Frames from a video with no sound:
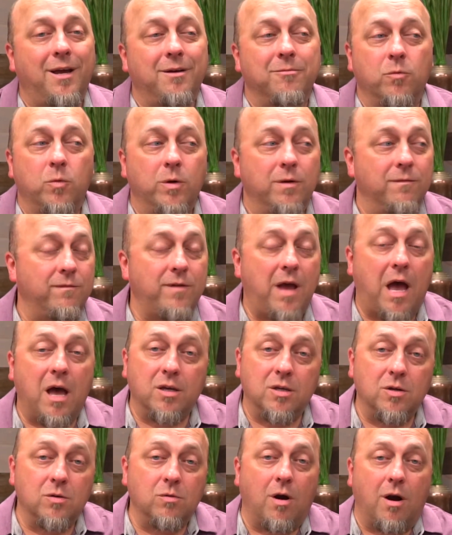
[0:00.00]
We
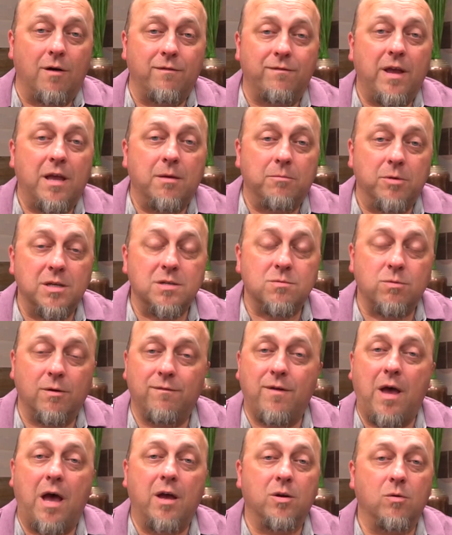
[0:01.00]
value our families, we
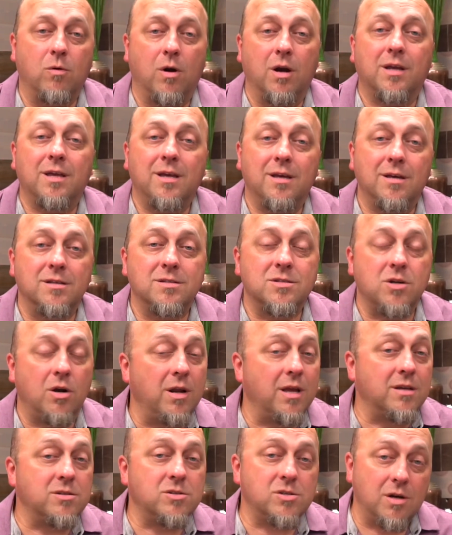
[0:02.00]
value our kids, our
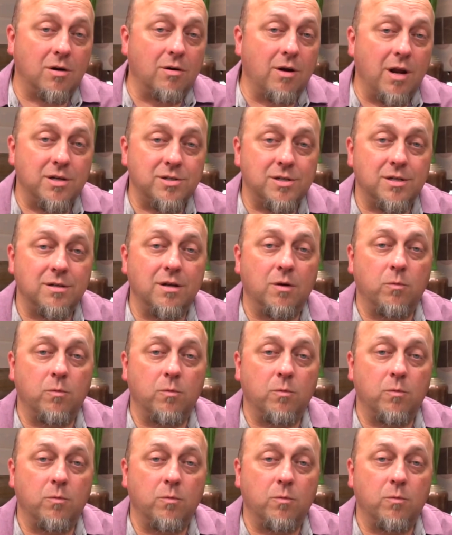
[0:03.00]
next generation,